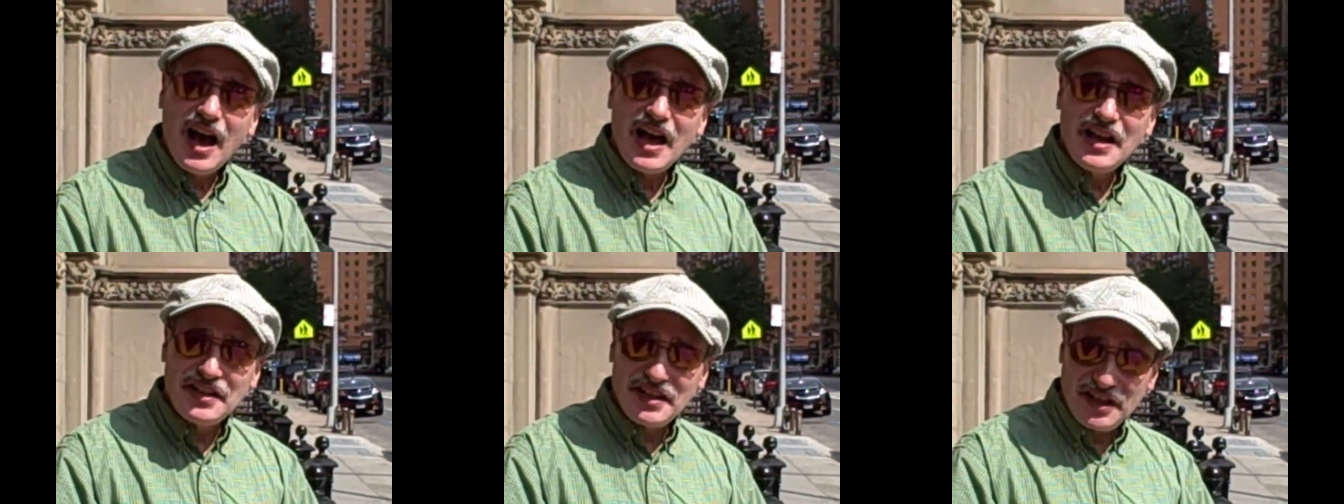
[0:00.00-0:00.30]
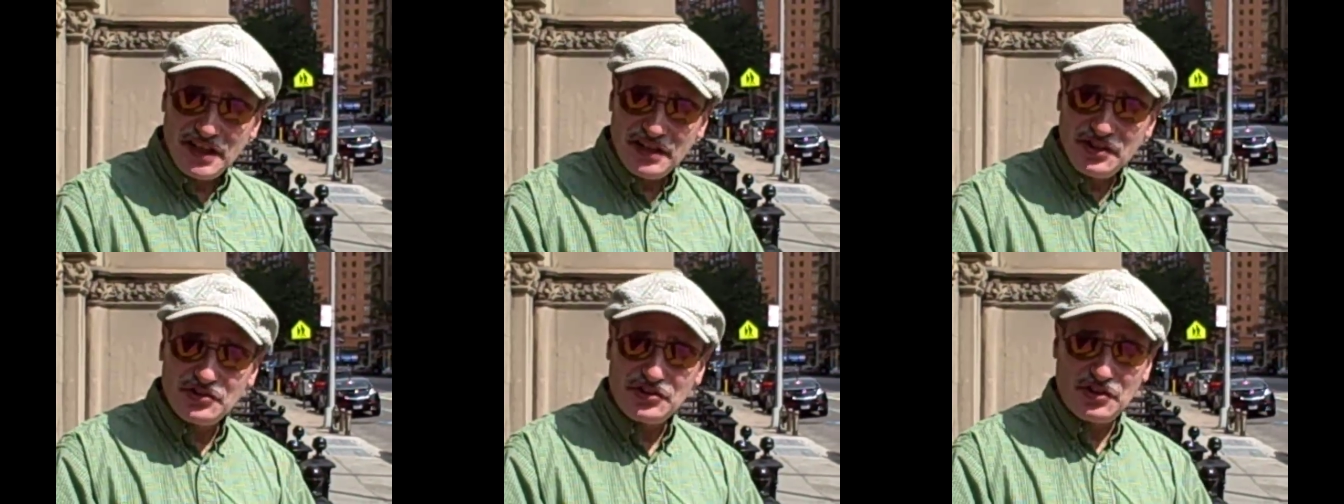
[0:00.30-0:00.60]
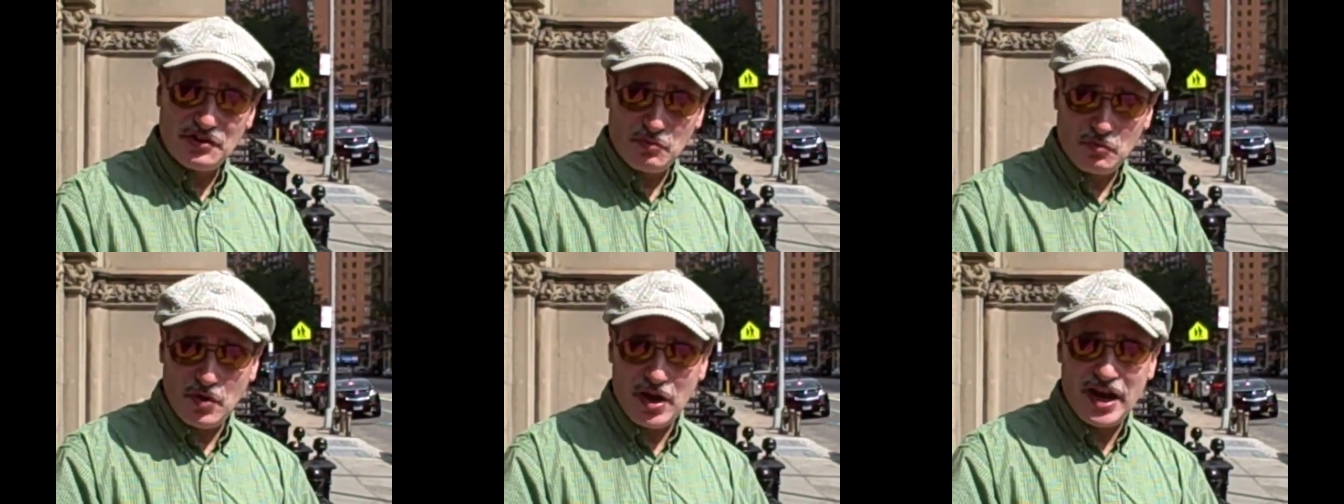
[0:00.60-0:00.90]
an
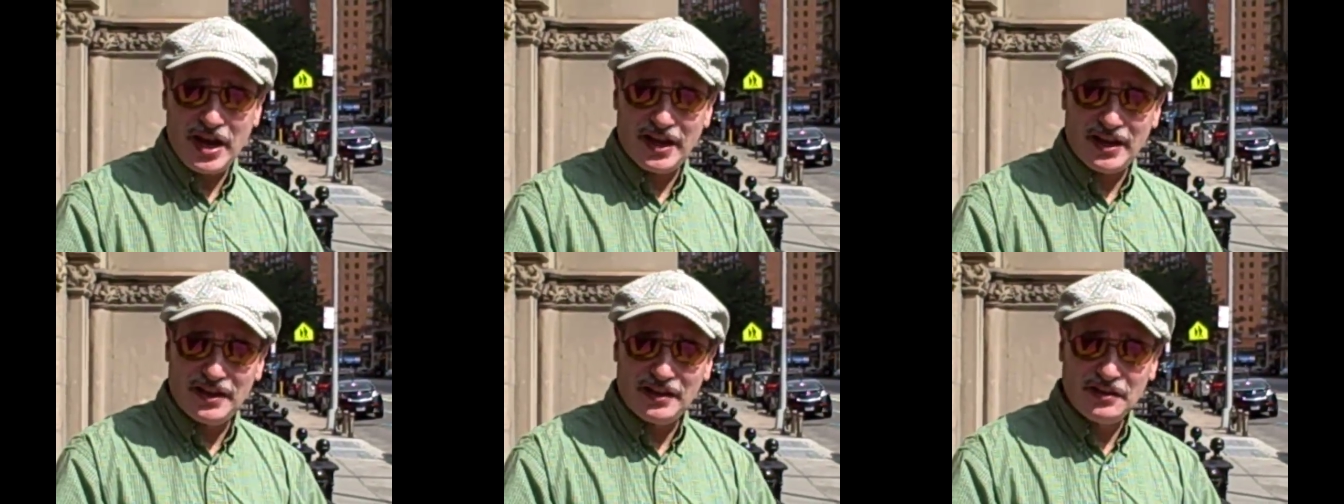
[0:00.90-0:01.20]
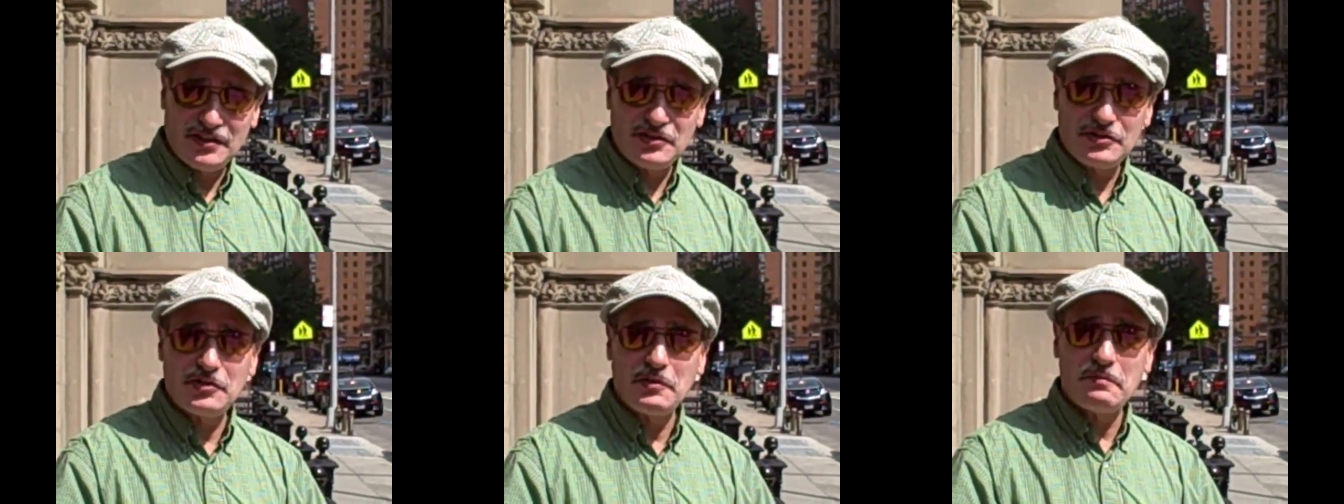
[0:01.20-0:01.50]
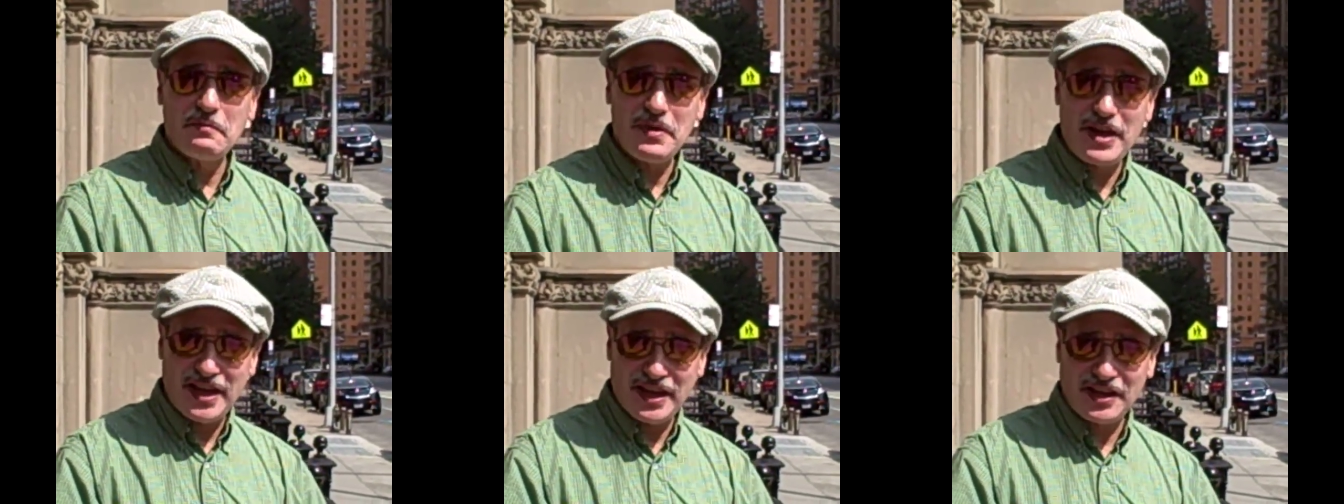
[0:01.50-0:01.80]
easy way
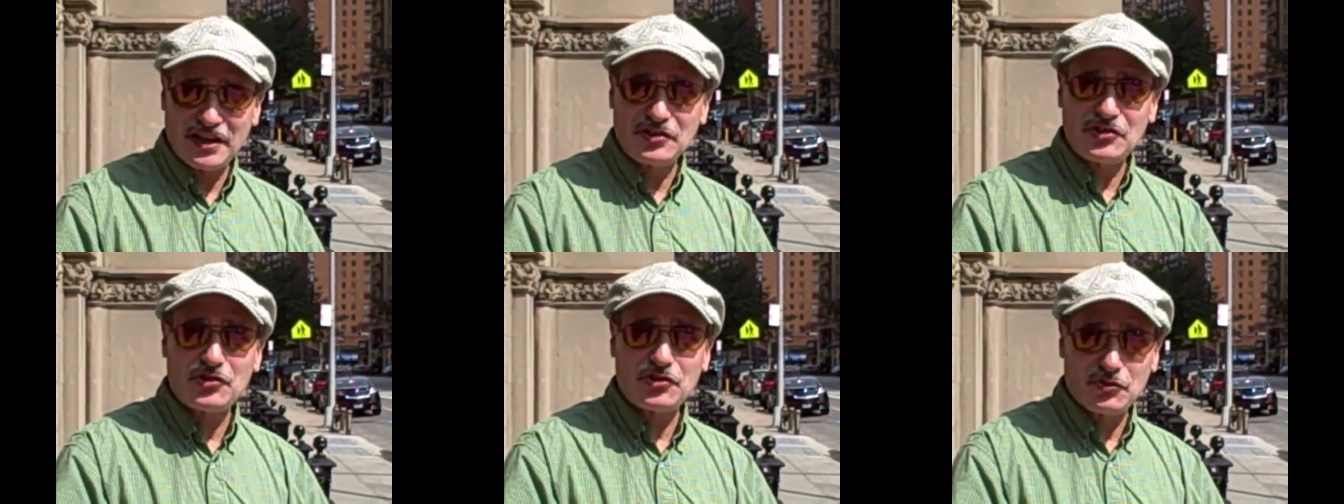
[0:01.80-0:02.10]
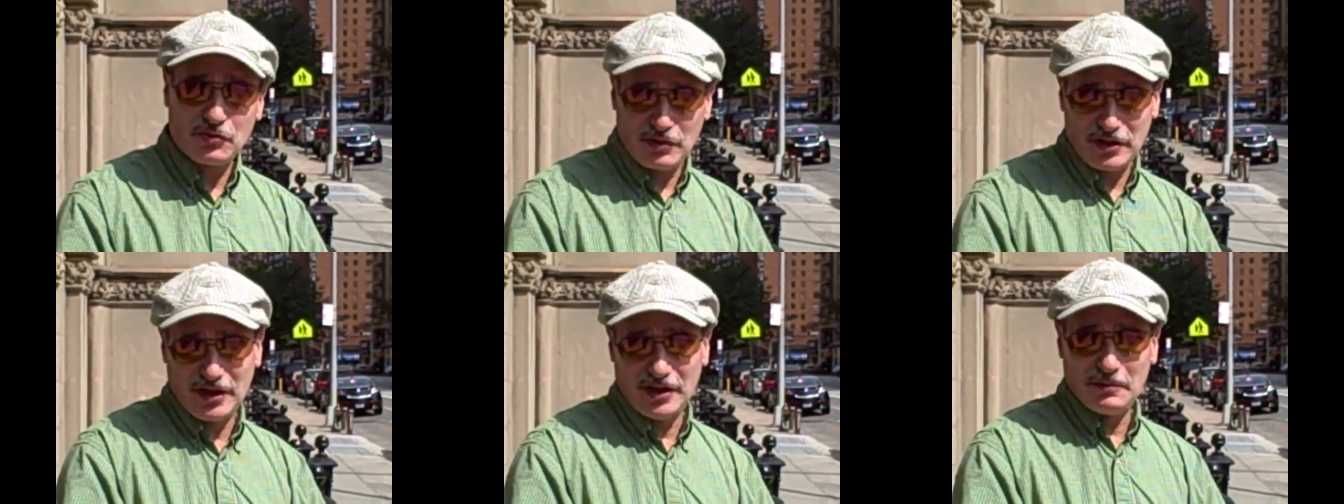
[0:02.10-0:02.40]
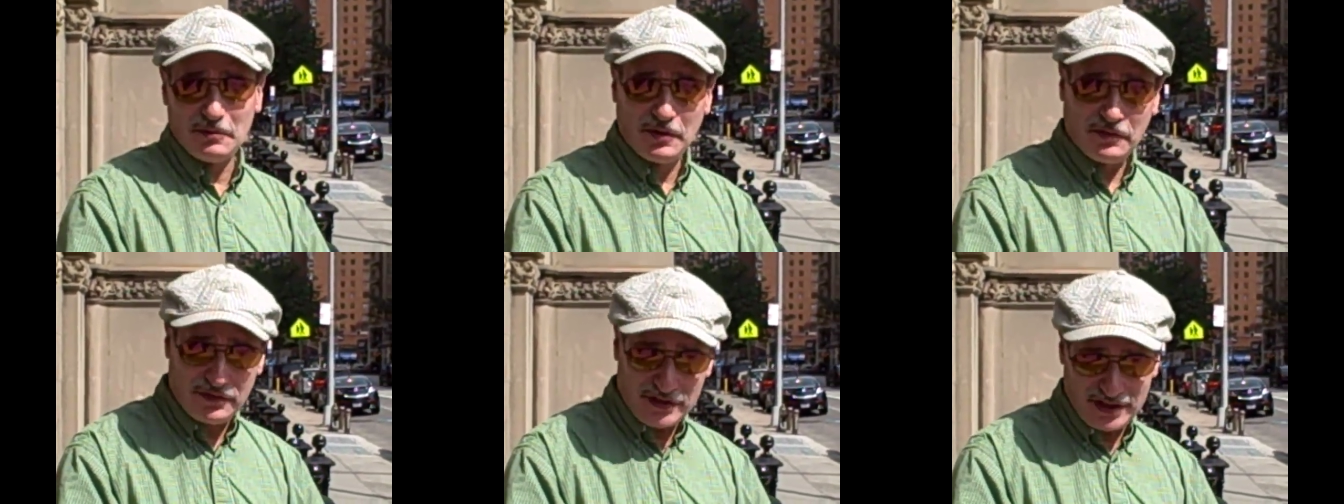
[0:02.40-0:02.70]
to make a
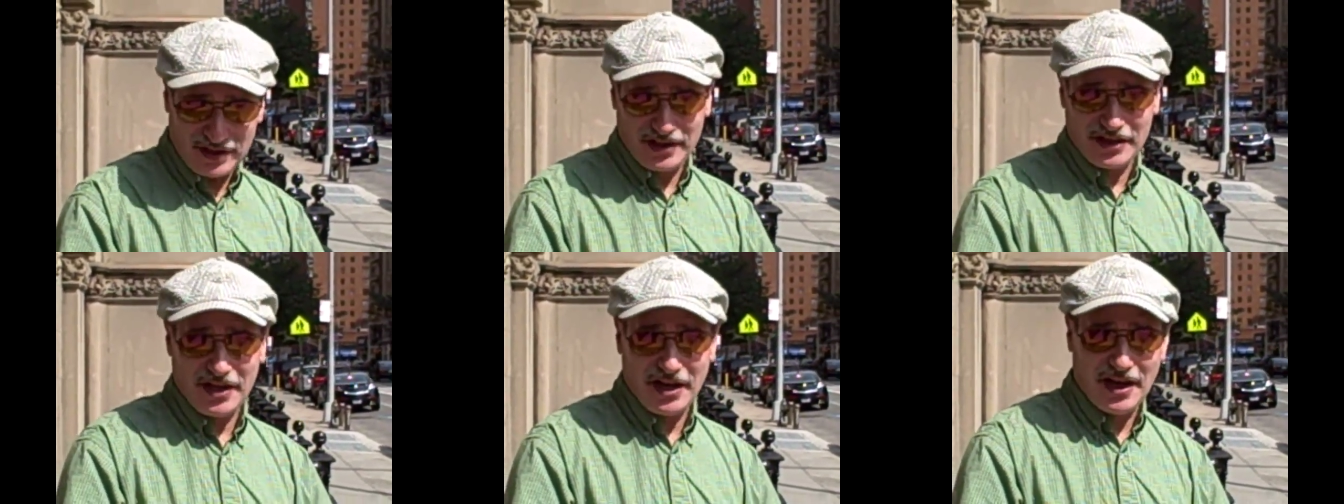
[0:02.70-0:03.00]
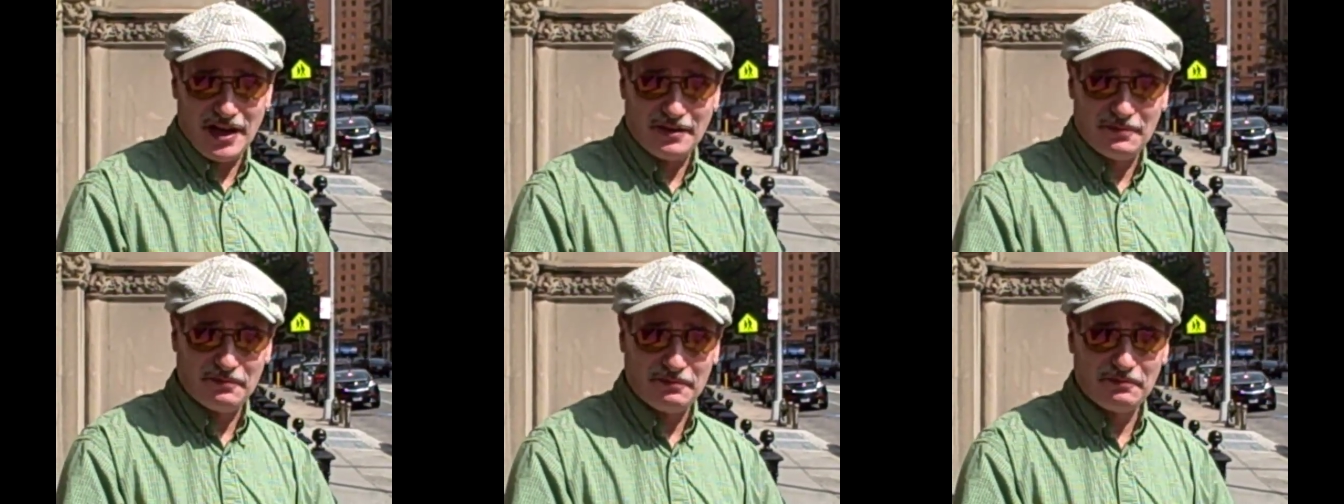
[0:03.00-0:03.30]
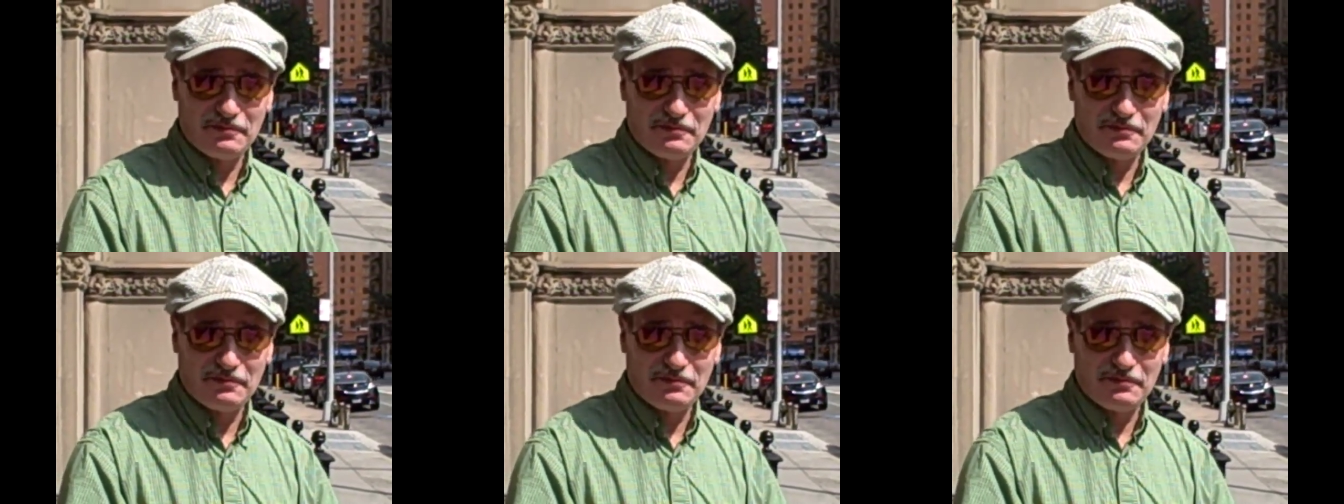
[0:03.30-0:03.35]
stream of income.